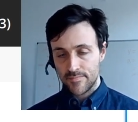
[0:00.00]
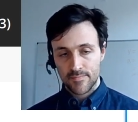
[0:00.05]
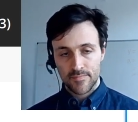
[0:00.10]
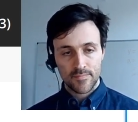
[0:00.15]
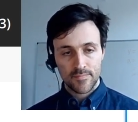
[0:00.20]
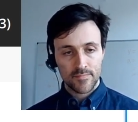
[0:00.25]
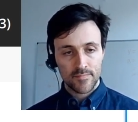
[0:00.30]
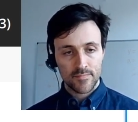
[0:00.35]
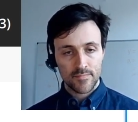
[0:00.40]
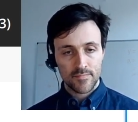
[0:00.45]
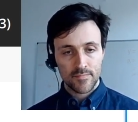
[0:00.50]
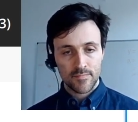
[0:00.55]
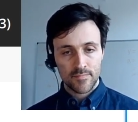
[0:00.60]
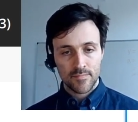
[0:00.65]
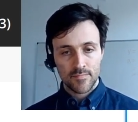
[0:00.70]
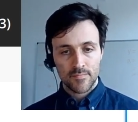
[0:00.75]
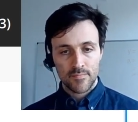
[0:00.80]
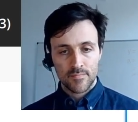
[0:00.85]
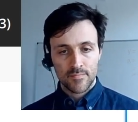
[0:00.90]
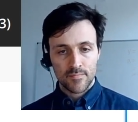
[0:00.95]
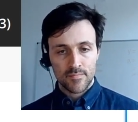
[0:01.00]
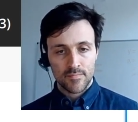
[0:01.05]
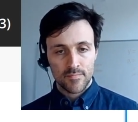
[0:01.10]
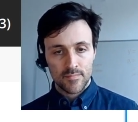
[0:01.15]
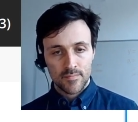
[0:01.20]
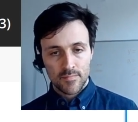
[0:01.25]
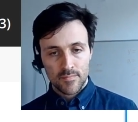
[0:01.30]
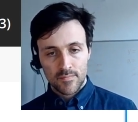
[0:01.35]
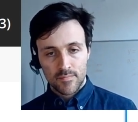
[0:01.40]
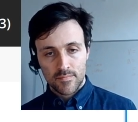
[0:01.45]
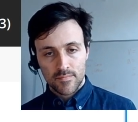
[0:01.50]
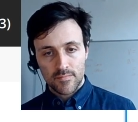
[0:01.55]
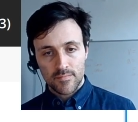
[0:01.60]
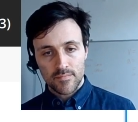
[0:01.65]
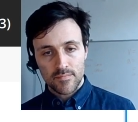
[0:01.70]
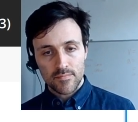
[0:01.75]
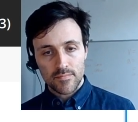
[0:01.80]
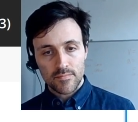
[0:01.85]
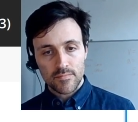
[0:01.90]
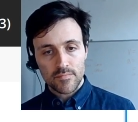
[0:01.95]

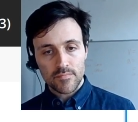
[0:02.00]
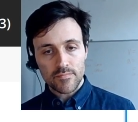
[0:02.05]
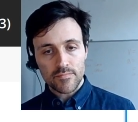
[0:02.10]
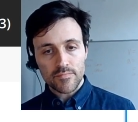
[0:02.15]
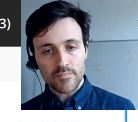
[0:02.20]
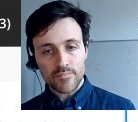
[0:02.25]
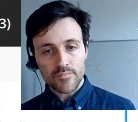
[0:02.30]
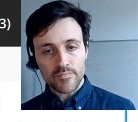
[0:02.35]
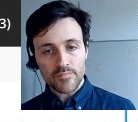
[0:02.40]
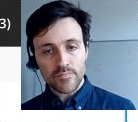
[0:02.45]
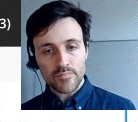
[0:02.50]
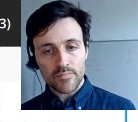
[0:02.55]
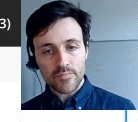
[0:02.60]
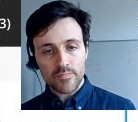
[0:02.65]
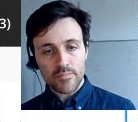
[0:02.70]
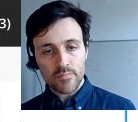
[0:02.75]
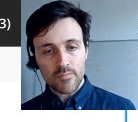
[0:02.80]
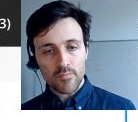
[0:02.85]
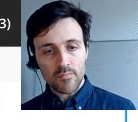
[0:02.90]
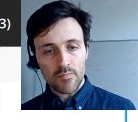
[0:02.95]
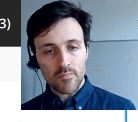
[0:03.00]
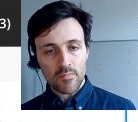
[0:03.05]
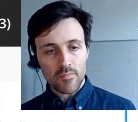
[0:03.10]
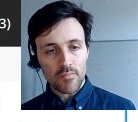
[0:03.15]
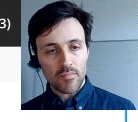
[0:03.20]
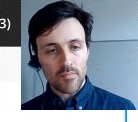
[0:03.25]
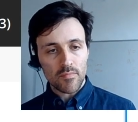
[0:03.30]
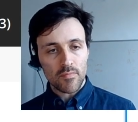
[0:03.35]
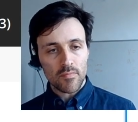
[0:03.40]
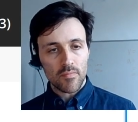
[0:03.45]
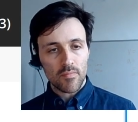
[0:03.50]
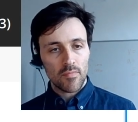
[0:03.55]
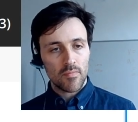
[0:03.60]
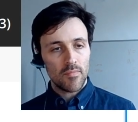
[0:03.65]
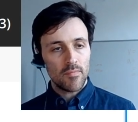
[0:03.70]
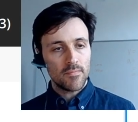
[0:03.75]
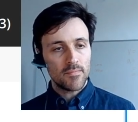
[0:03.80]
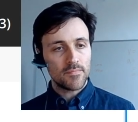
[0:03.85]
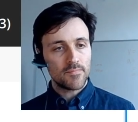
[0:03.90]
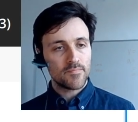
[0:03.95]

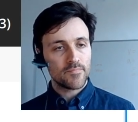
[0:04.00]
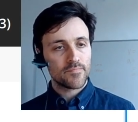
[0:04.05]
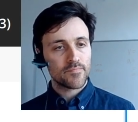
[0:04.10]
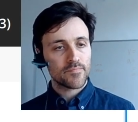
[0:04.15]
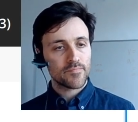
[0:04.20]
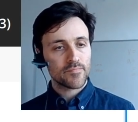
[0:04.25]
(no one is talking)